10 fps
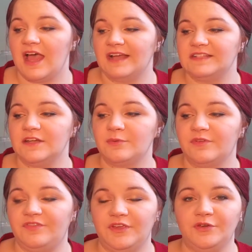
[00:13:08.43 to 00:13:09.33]
I did a
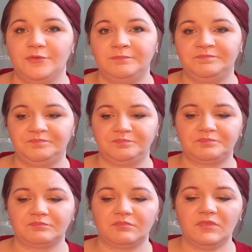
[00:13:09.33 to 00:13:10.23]
review
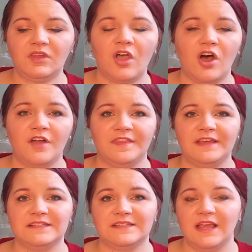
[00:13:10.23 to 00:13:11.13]
on
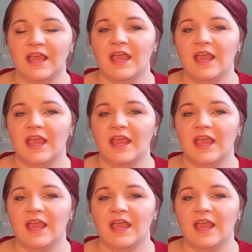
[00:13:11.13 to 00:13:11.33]
this,